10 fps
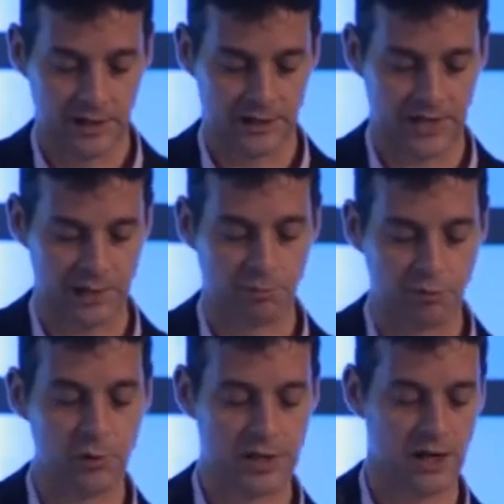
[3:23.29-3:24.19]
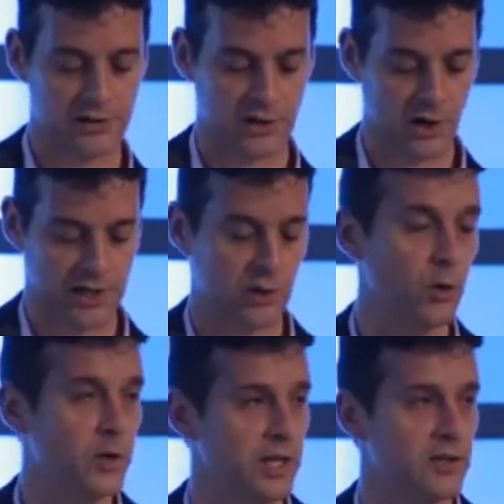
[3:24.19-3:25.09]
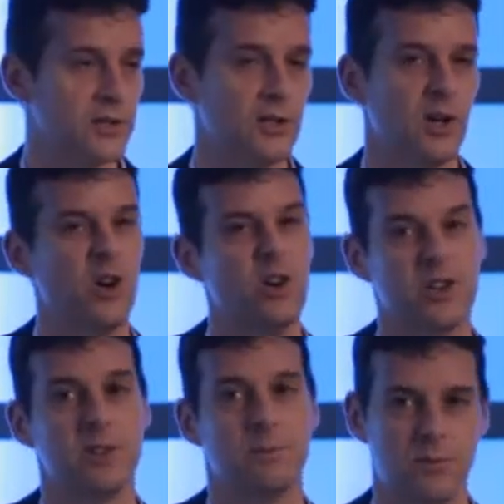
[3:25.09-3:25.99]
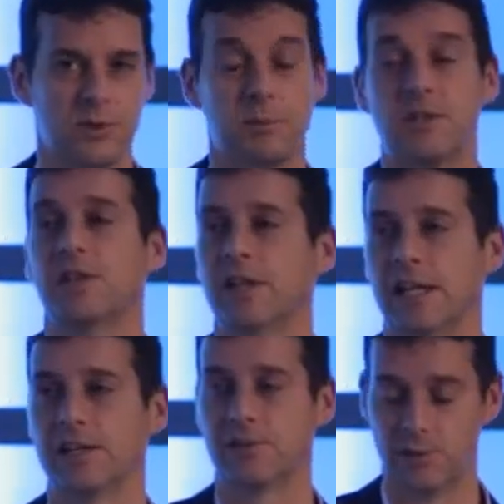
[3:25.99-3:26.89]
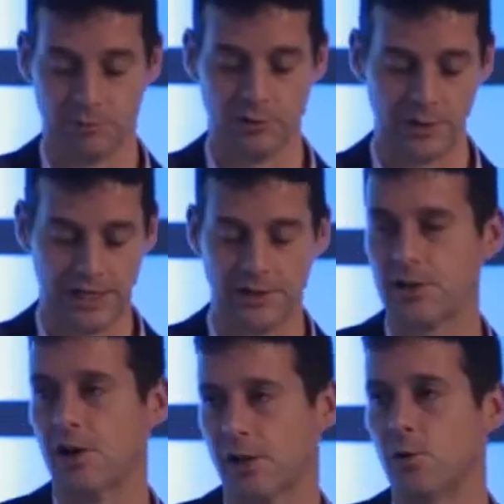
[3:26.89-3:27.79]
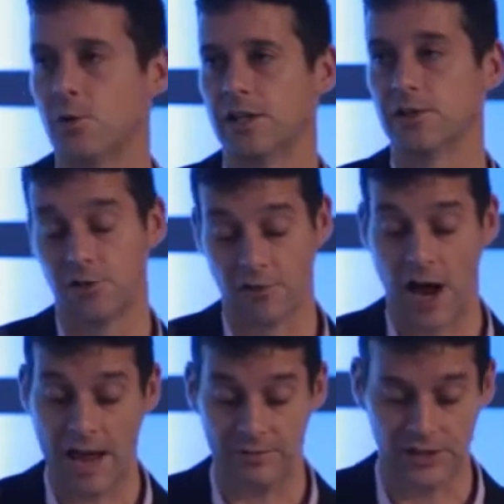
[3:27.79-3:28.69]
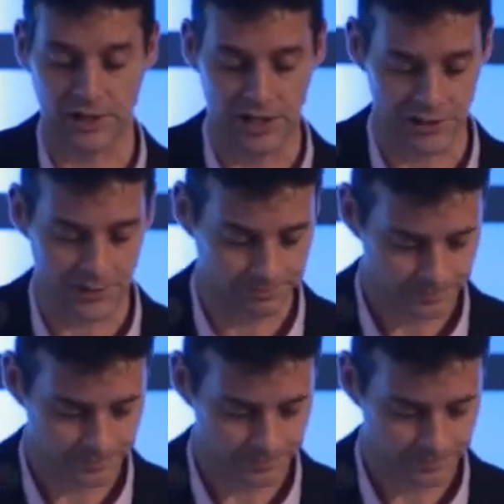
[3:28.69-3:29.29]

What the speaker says: because that's broadly our target audience, or specifically, it's broadly the target audience of our advertisers.